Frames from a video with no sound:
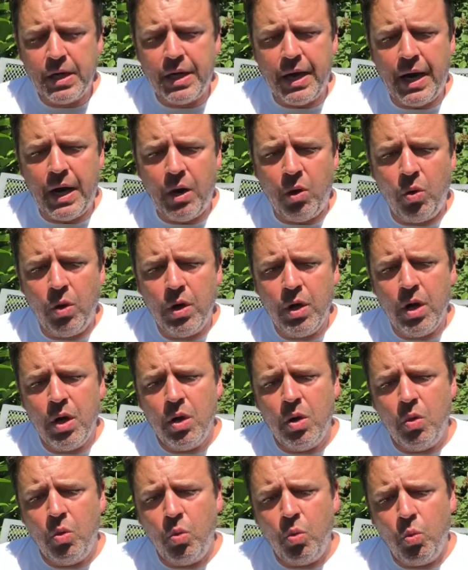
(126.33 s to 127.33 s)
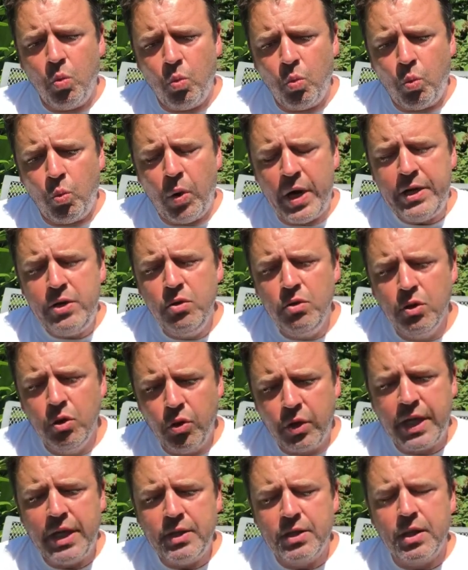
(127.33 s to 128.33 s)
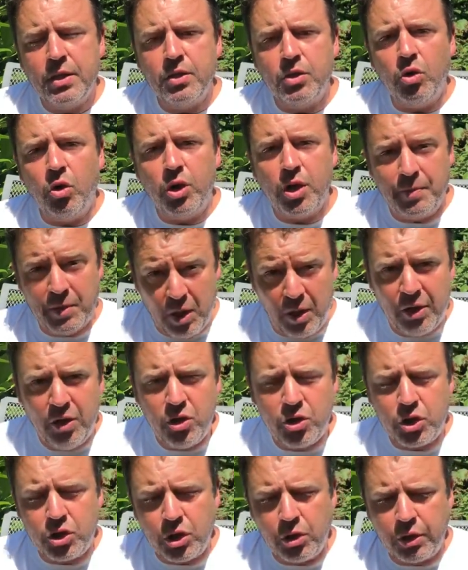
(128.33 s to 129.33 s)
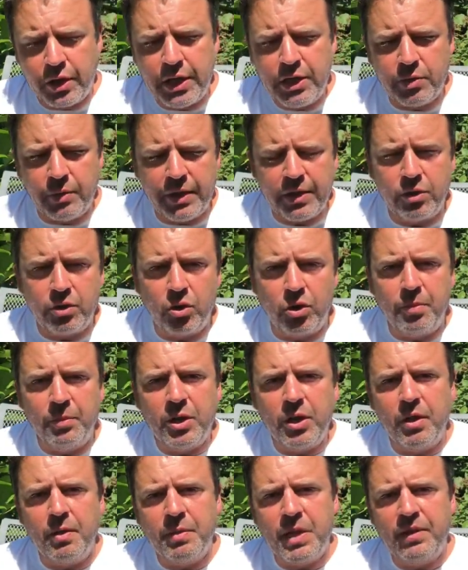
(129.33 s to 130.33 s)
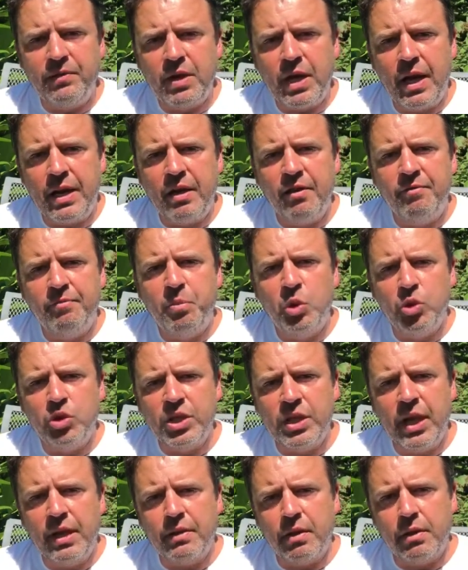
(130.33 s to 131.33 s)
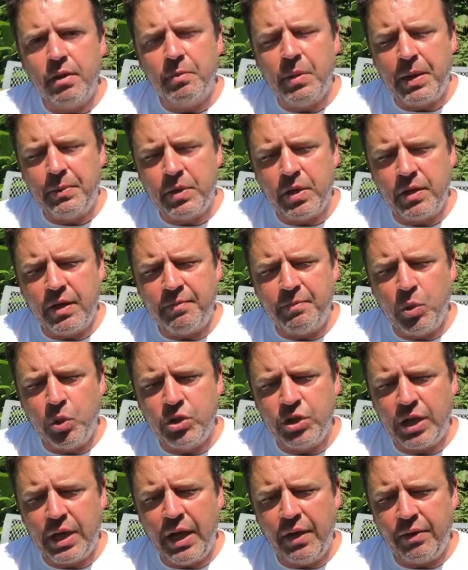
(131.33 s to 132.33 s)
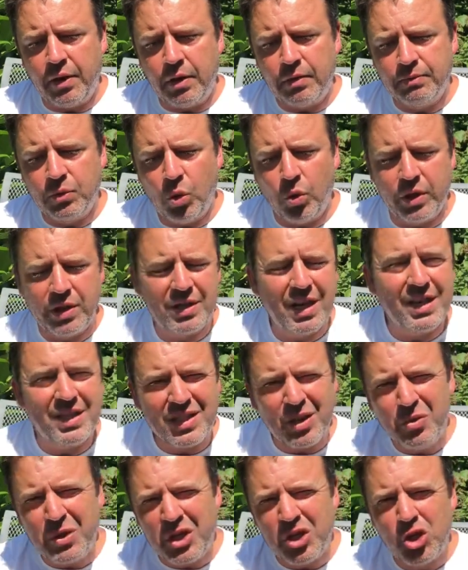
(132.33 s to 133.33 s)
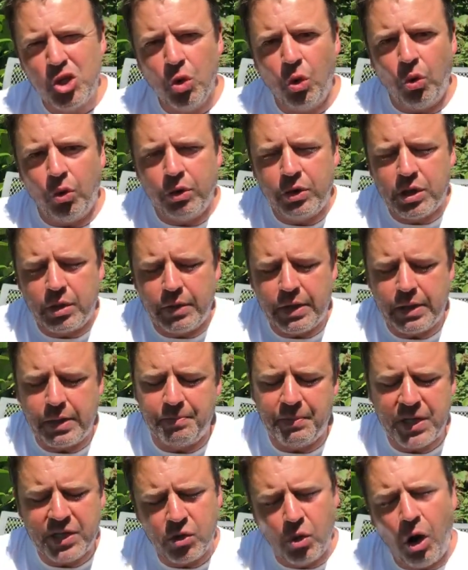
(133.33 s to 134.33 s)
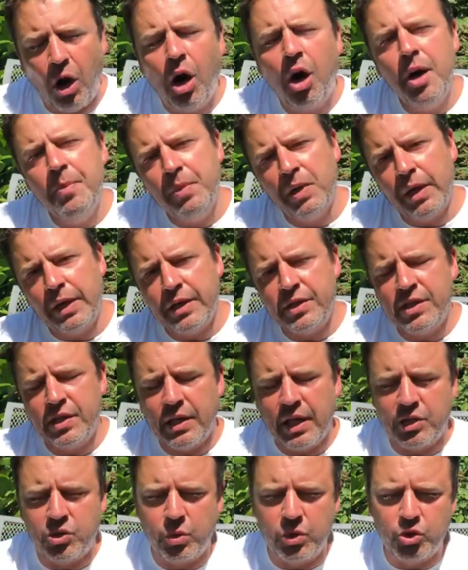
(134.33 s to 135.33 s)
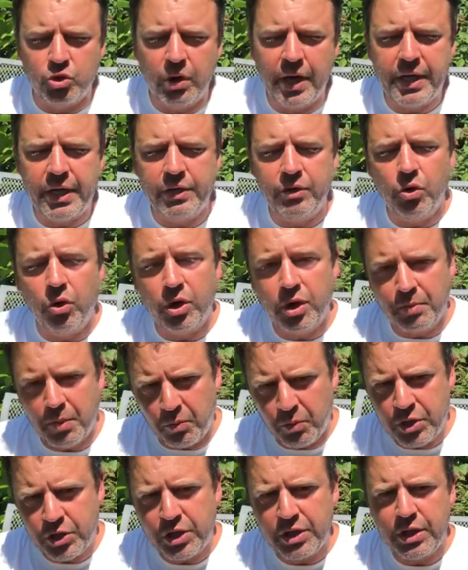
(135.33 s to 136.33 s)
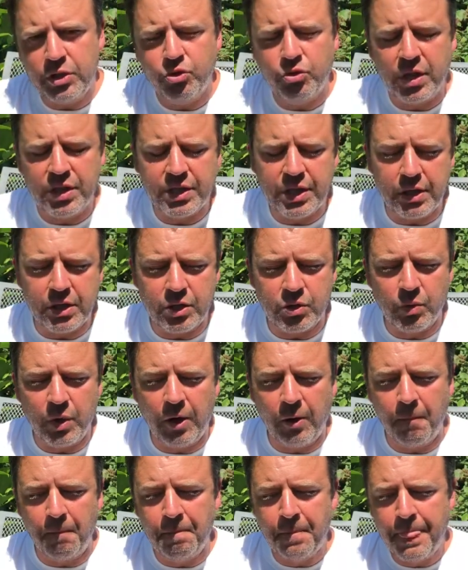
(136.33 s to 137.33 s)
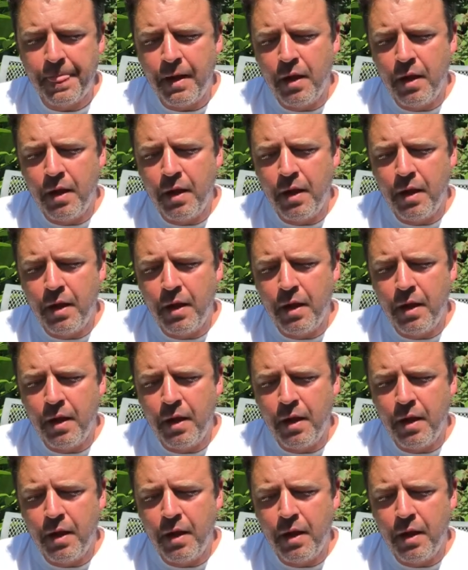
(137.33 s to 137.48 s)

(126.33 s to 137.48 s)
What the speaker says: Now, when you look into the document, I urge you to look into it, the document that the BVA have put together, the paper that they've put together, it's only short, but it's got hyperlinks in there to a training document, which is interesting as well.